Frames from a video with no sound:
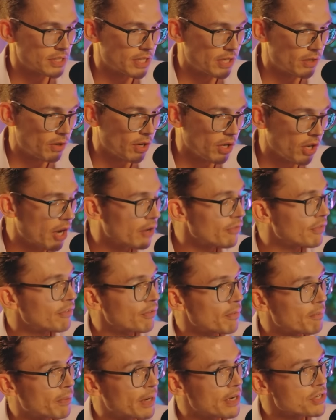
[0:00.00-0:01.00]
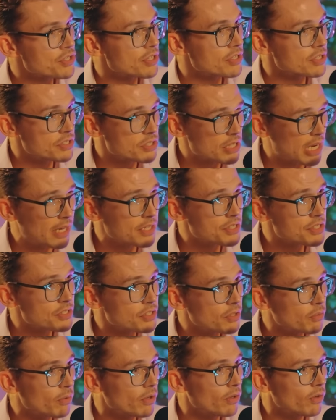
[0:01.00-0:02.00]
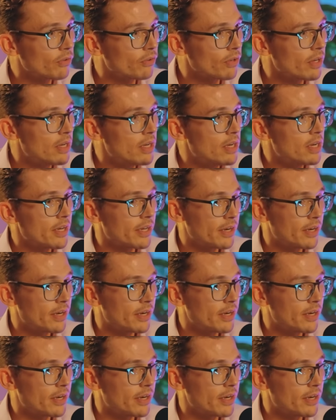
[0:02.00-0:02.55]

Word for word: you know, a lot of different pressures and challenges in the world, yep,